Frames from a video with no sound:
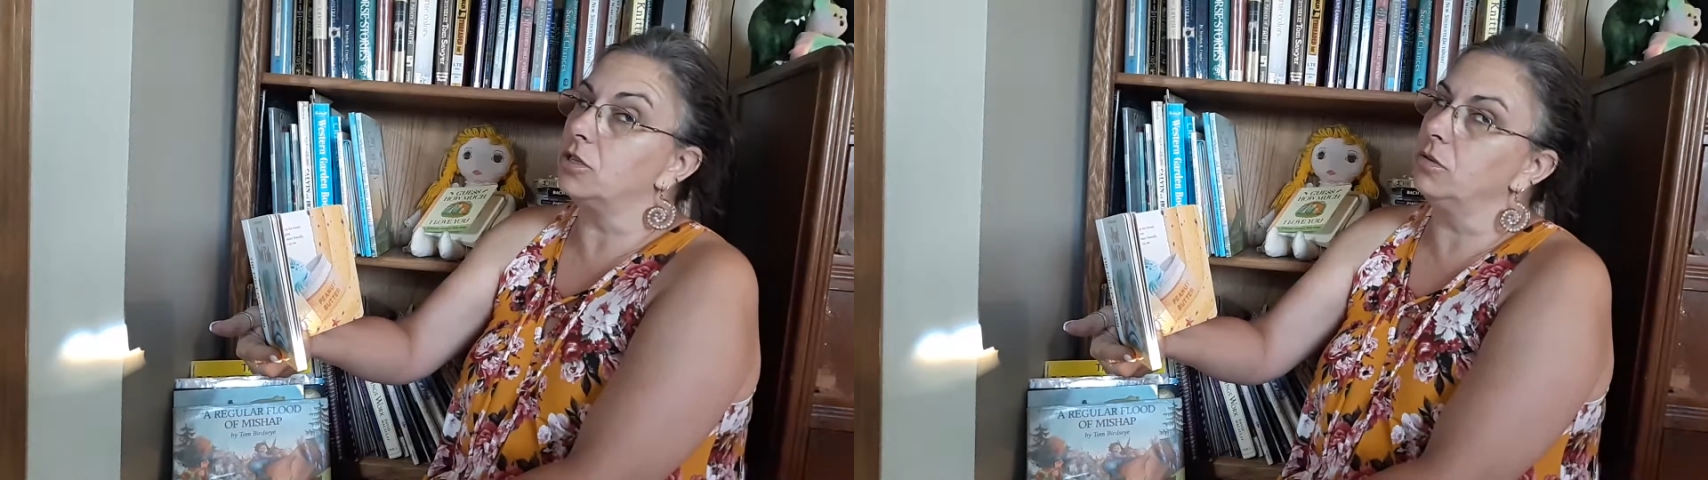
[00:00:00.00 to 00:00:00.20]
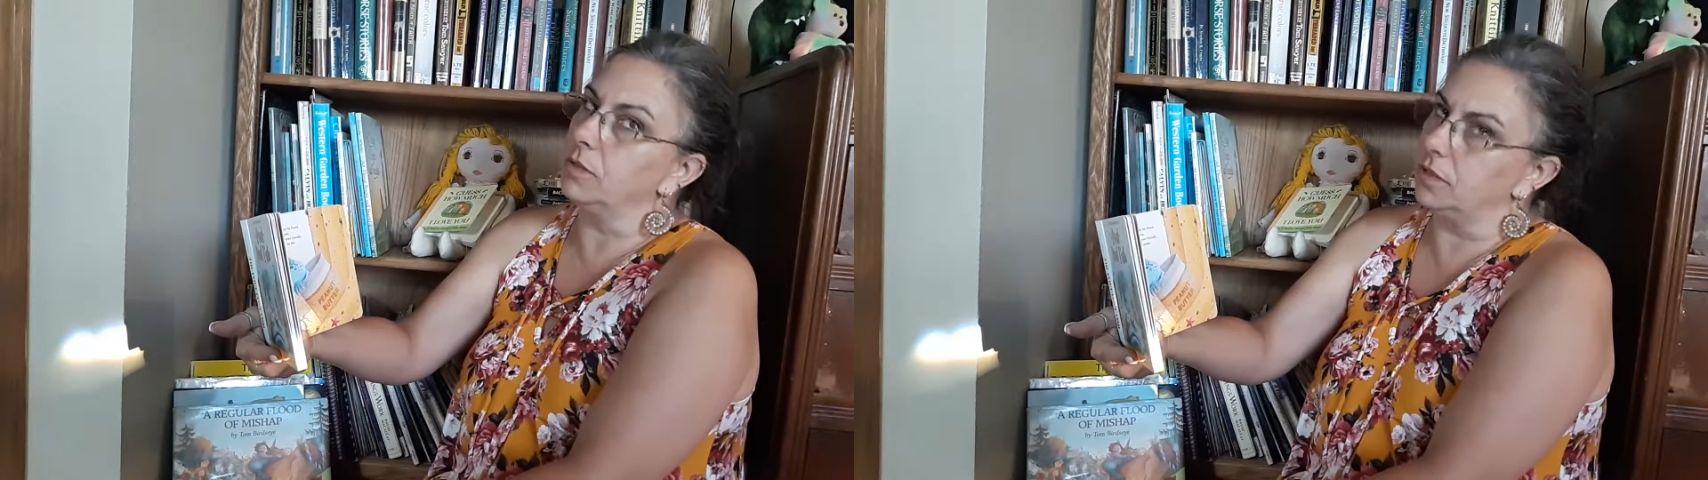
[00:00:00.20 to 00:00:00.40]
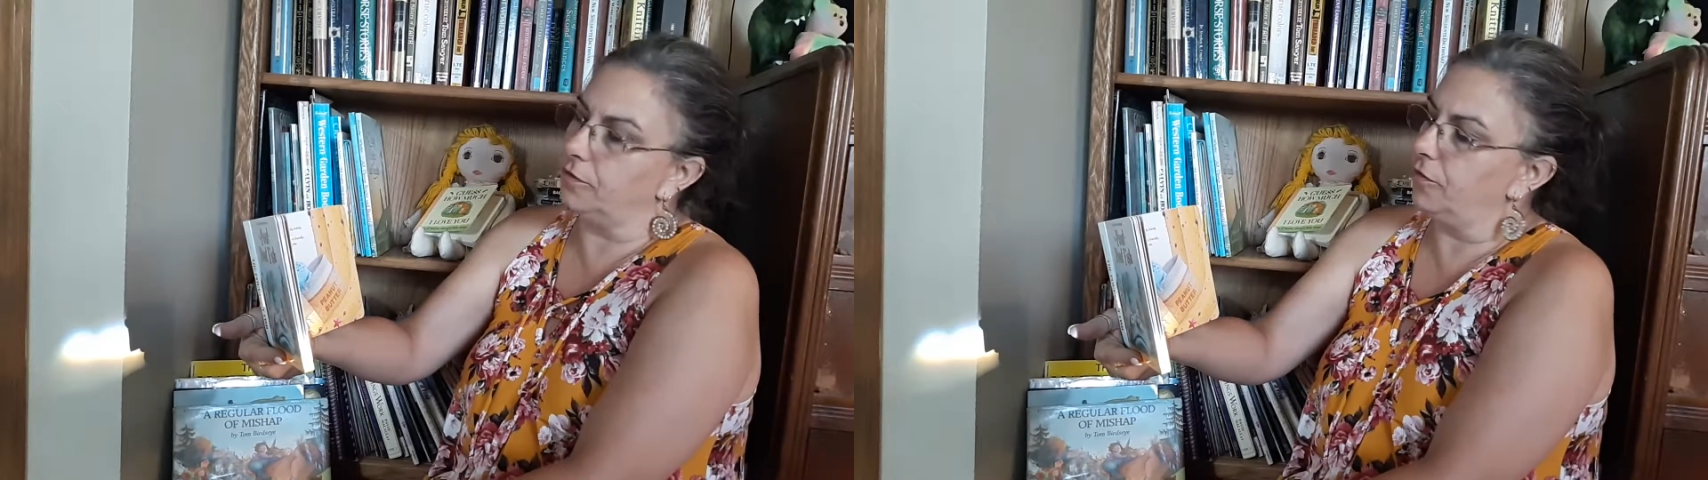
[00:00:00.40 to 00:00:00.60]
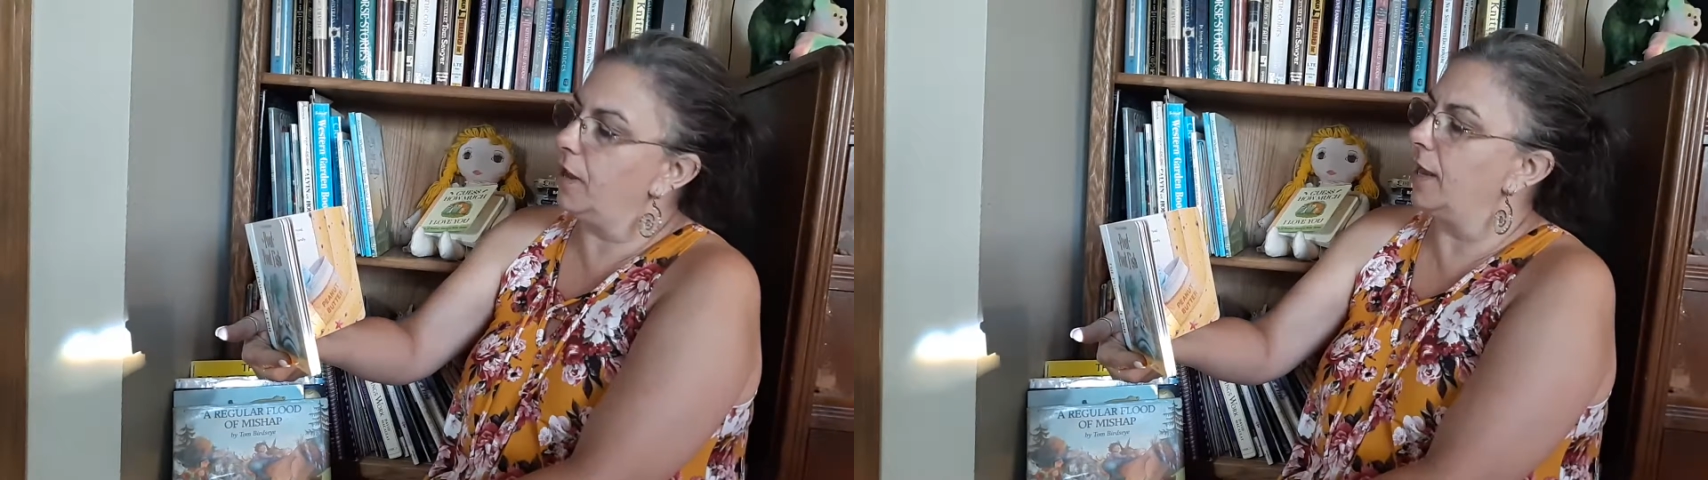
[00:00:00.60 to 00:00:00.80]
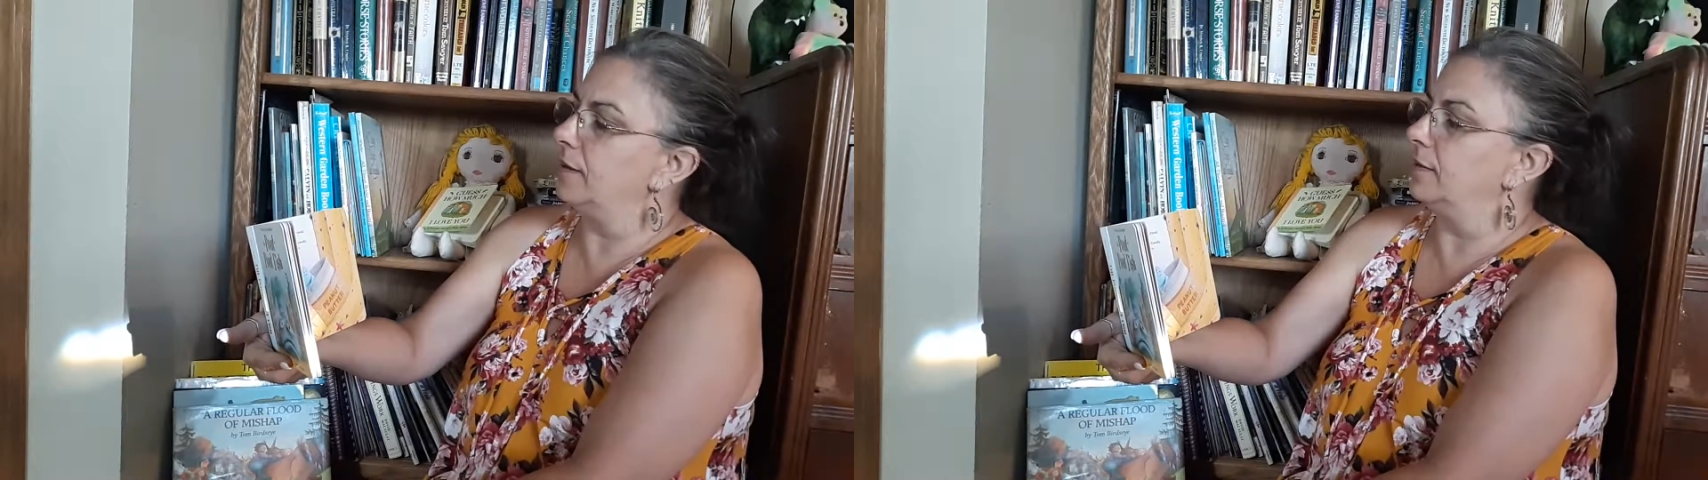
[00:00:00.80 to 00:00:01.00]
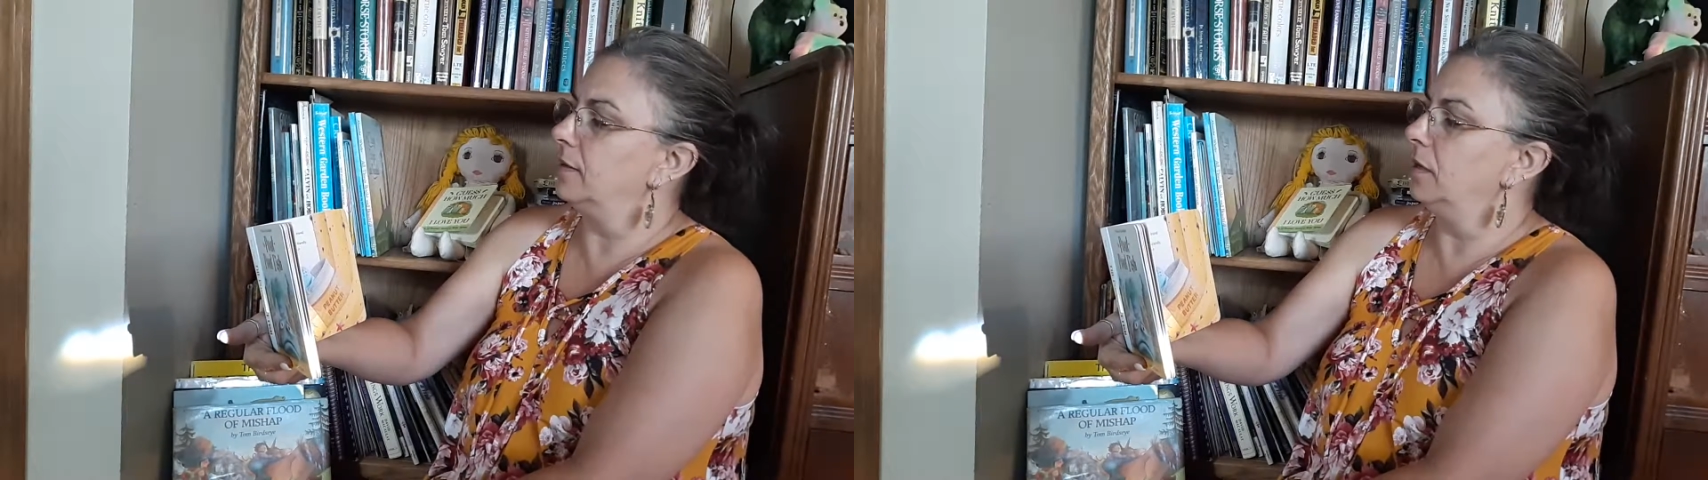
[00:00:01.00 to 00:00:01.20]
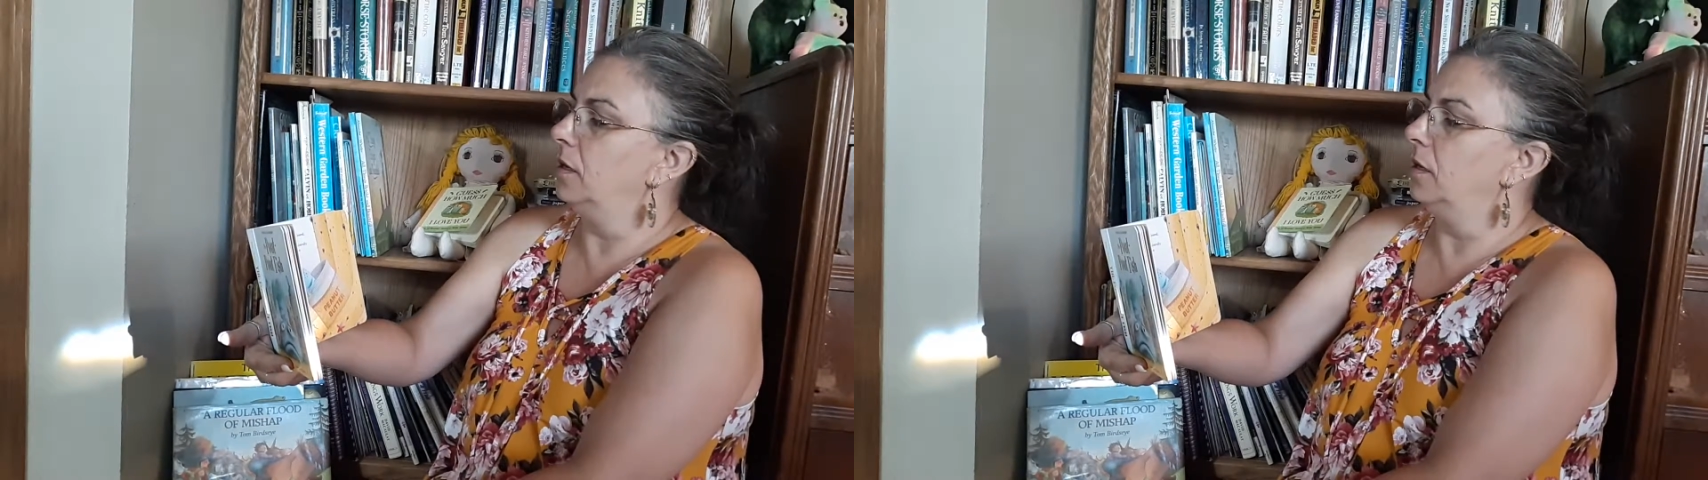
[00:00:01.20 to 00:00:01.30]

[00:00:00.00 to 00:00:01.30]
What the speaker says: to his friend.